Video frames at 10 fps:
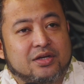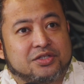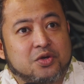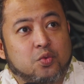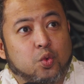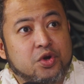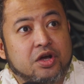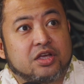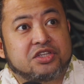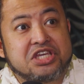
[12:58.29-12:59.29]
we're
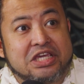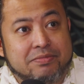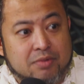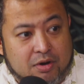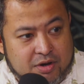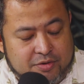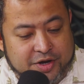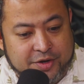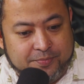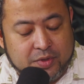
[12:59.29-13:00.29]
a Tiki bar,
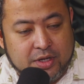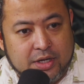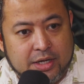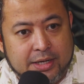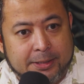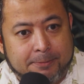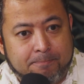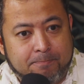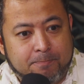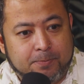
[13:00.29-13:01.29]
right?
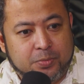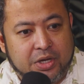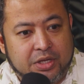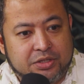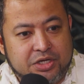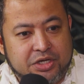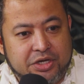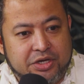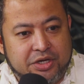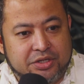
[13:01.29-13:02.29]
And
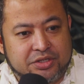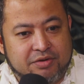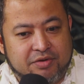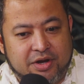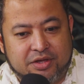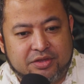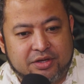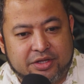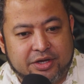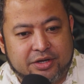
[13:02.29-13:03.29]
Tiki is
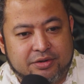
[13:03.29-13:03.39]
anything like